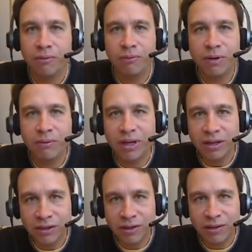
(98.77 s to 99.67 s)
We
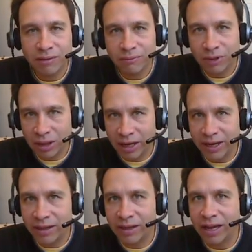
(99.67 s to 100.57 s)
also would
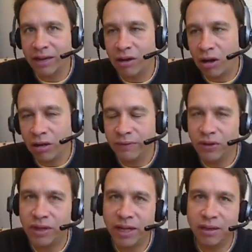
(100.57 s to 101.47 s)
like that all of
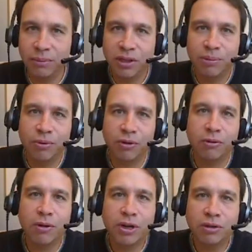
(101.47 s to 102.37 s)
you take a much more
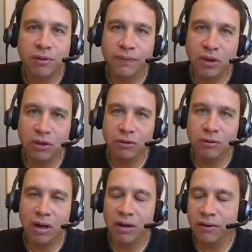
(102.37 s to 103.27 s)
critical
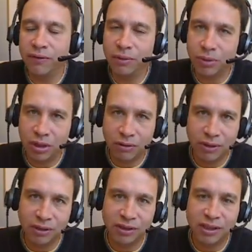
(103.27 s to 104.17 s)
view of the
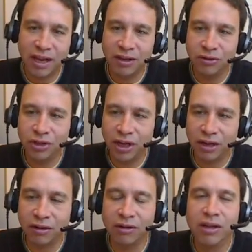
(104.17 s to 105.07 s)
materials that you
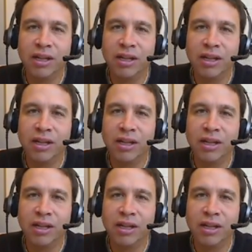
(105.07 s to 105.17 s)
share.